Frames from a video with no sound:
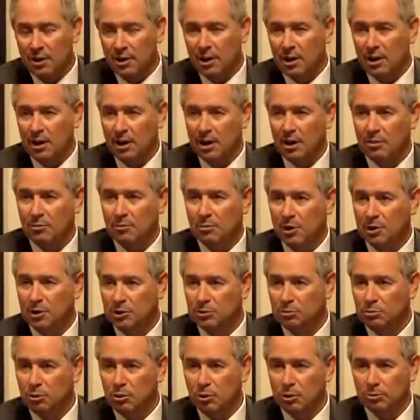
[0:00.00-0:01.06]
a
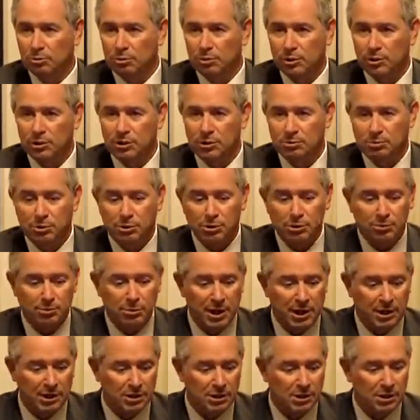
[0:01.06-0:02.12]
much more
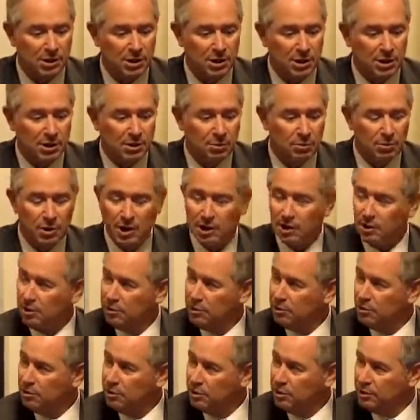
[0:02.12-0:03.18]
principles-based
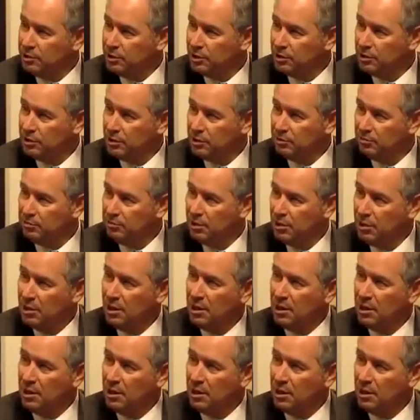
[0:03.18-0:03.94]
regulatory system,